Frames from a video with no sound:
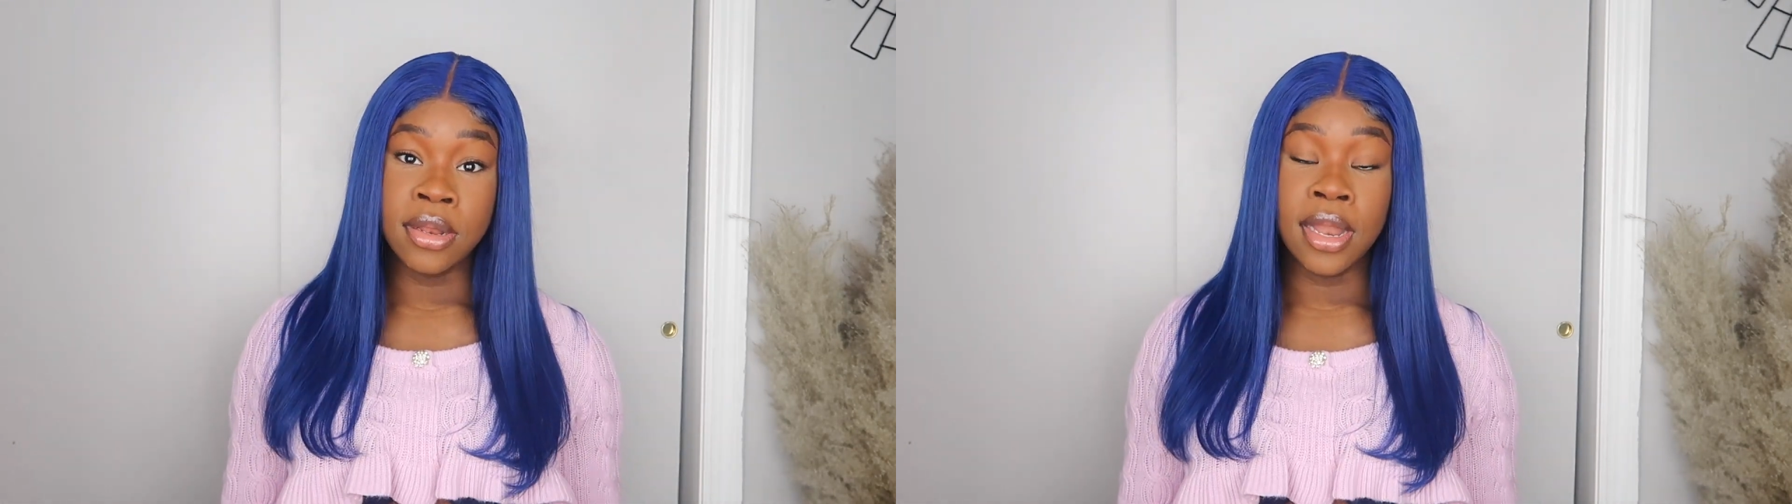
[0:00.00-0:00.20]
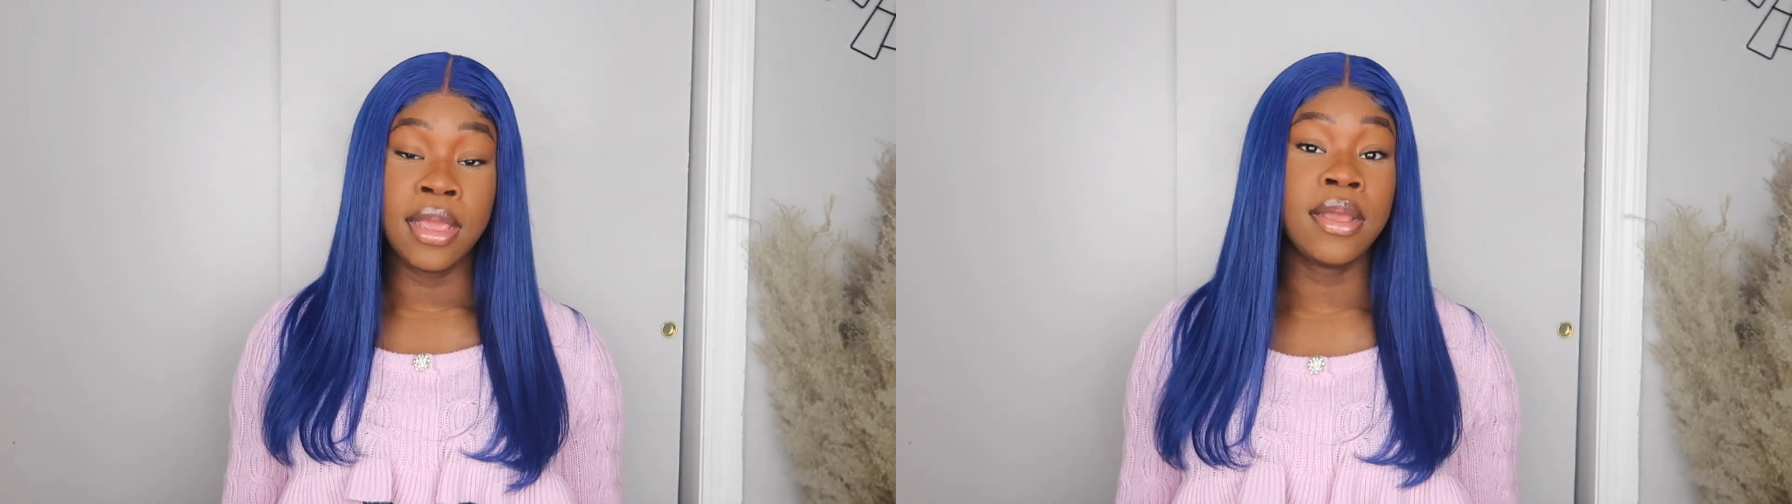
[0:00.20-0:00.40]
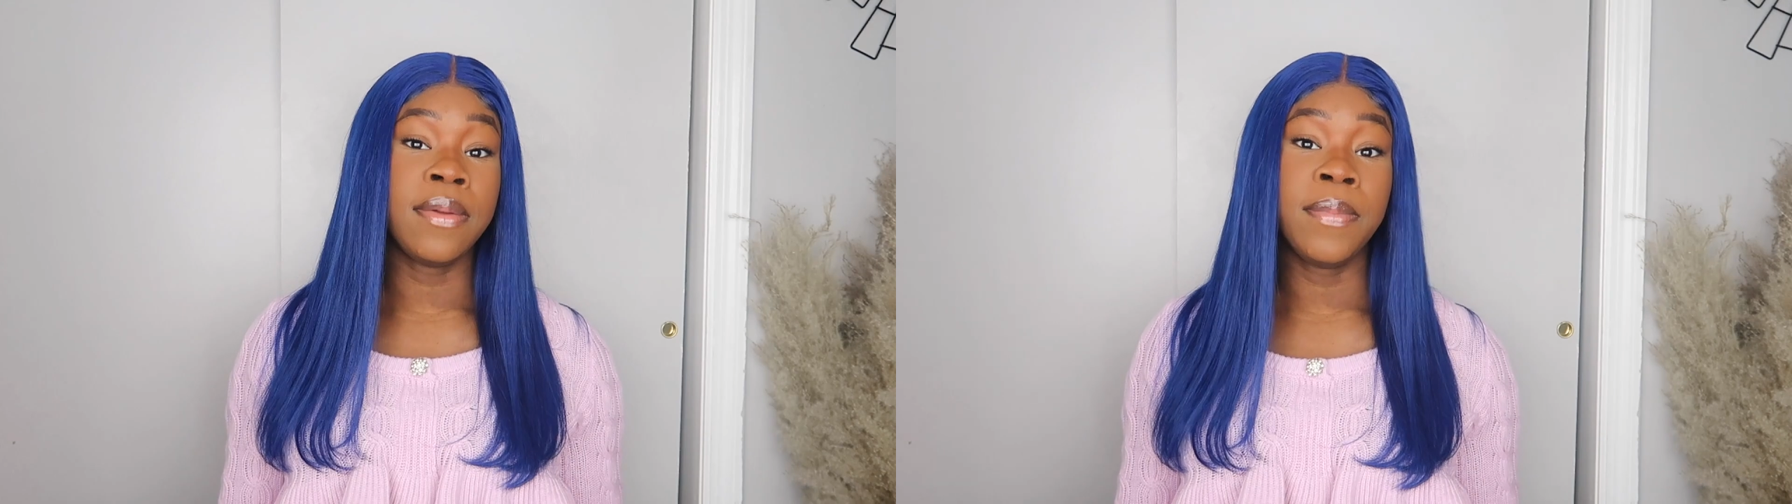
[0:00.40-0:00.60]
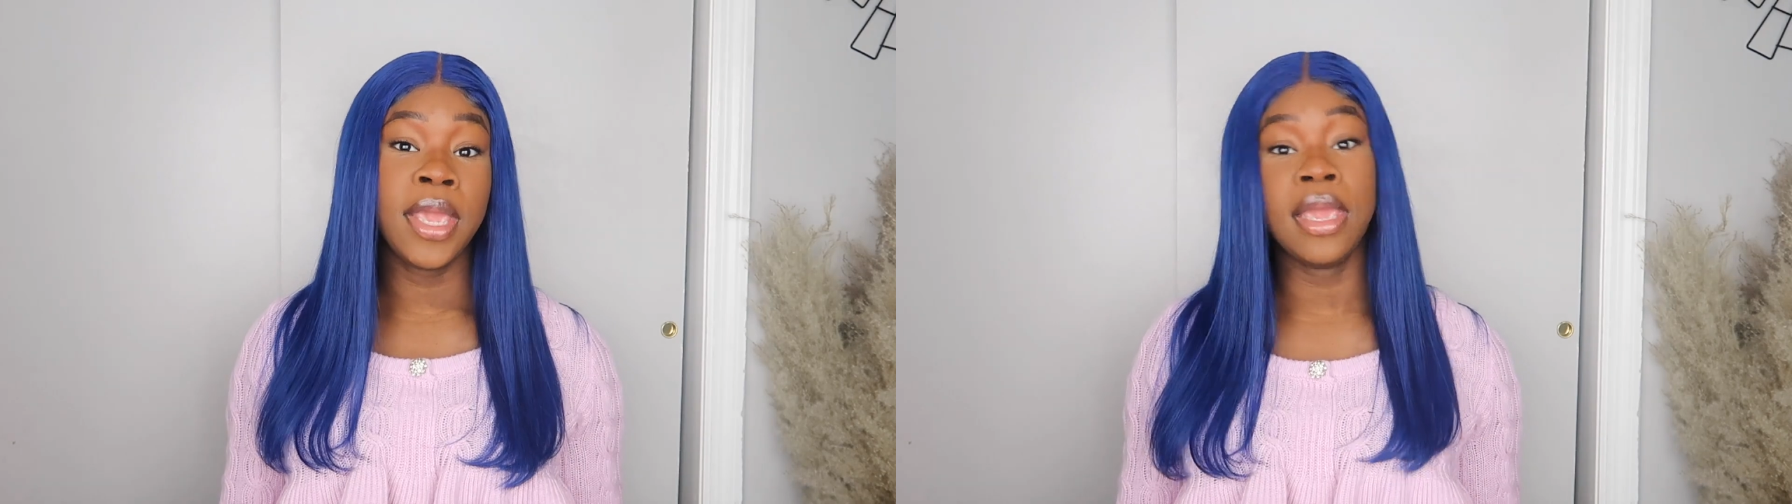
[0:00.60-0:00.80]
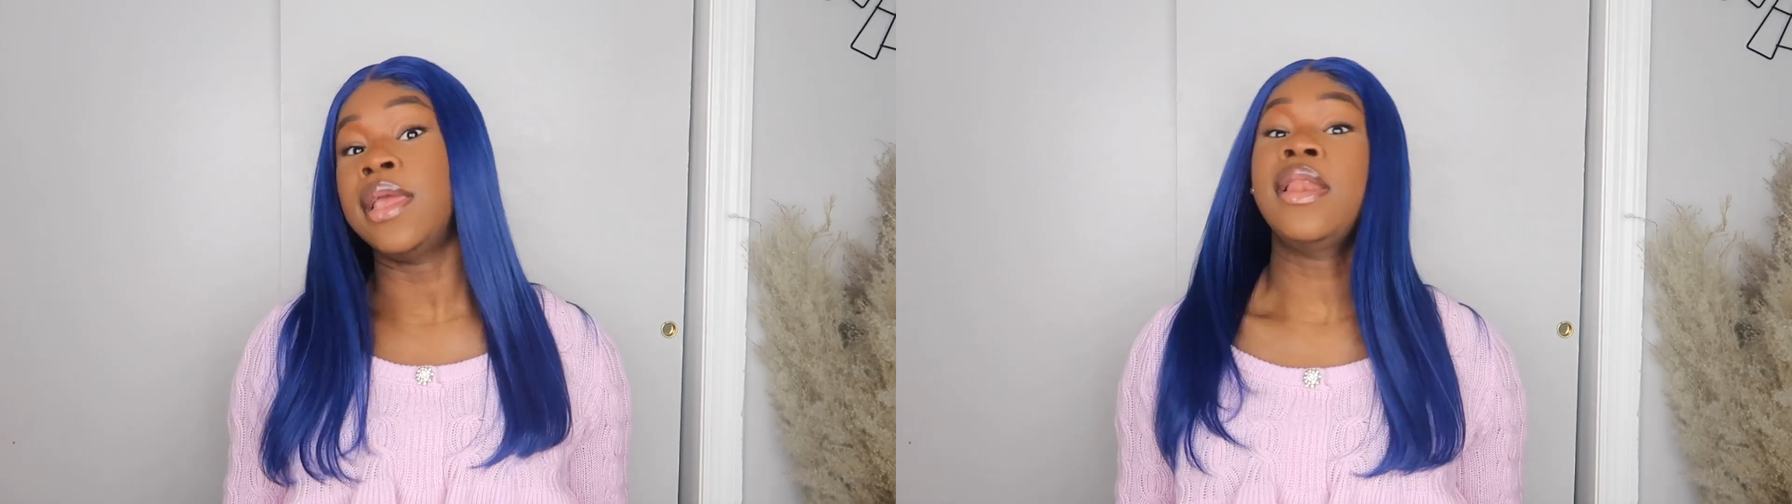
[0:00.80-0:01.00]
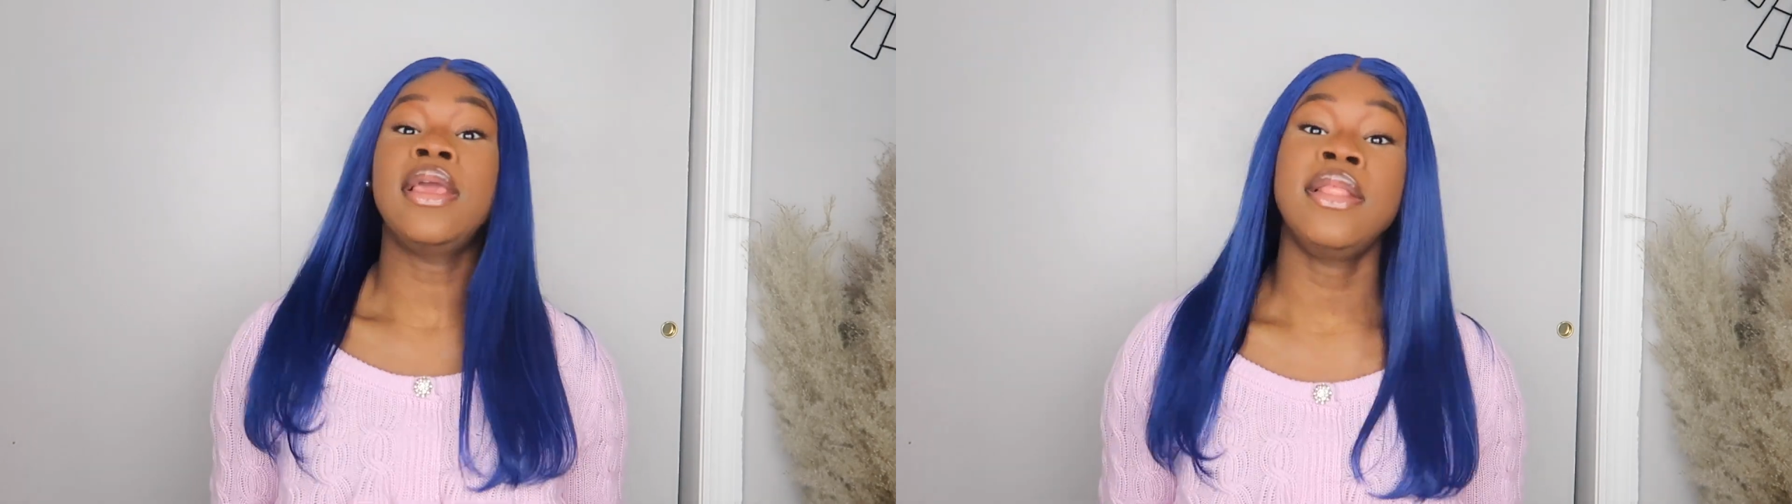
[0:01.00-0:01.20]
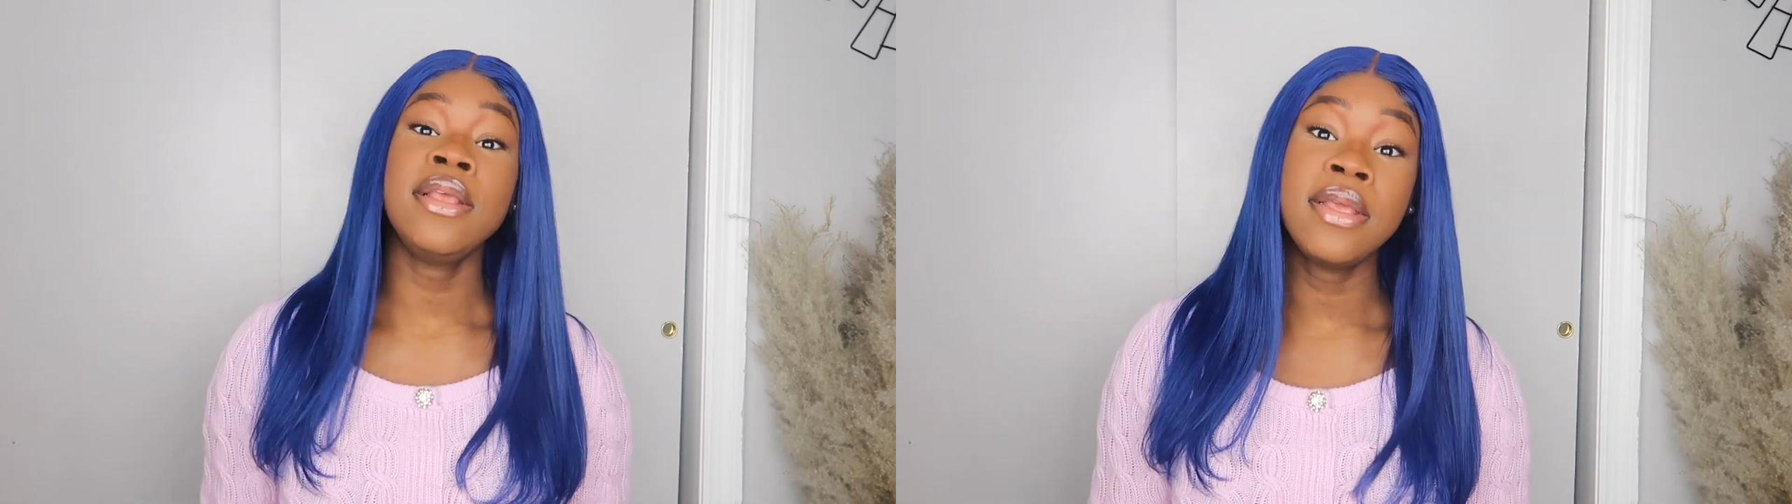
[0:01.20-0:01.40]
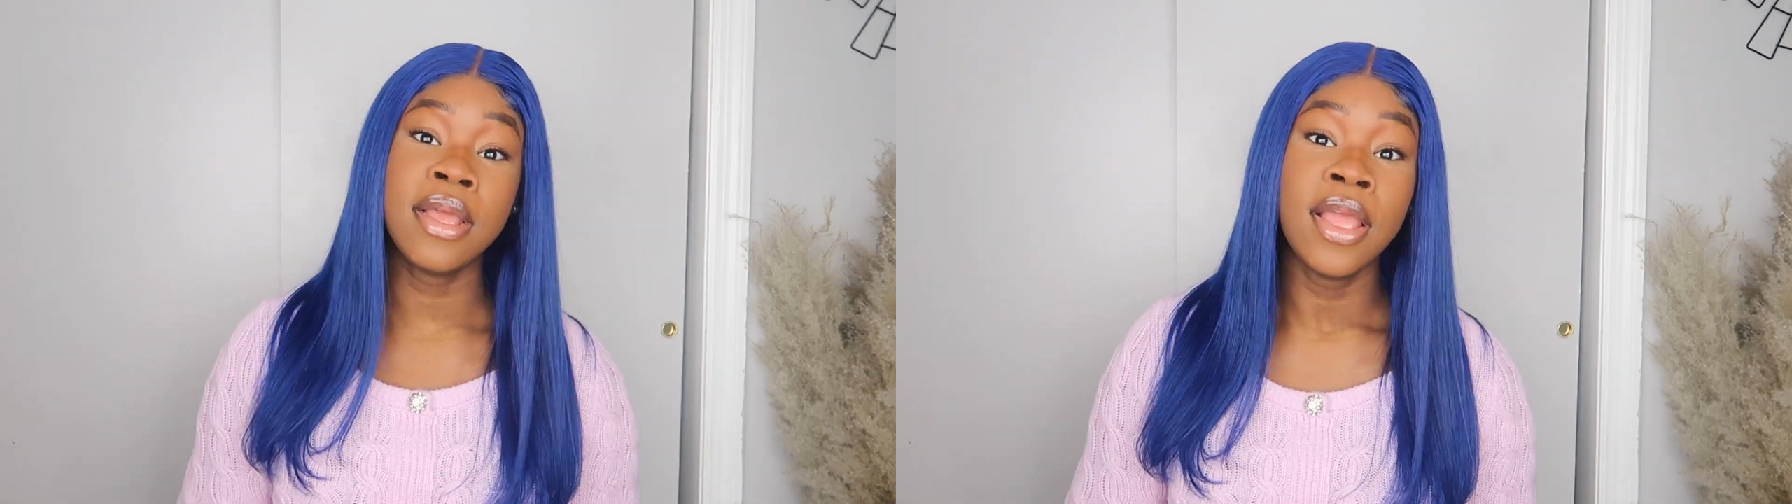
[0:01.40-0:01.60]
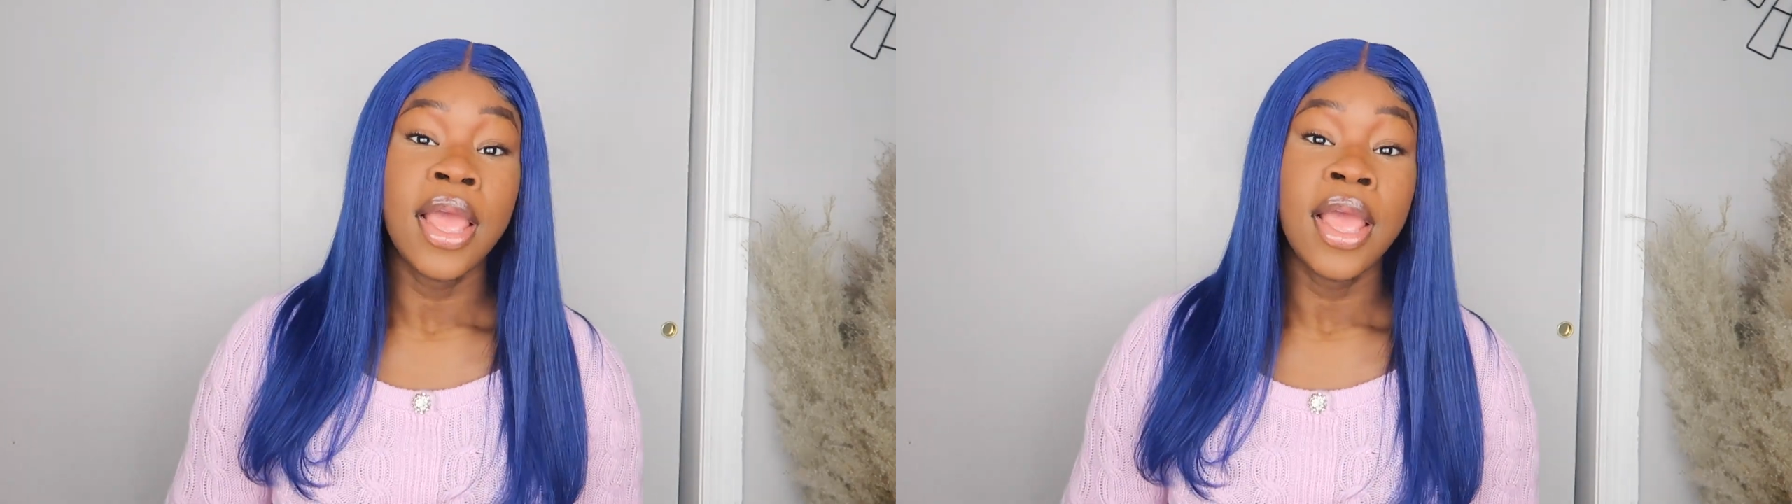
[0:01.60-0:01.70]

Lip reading: like on me, and I think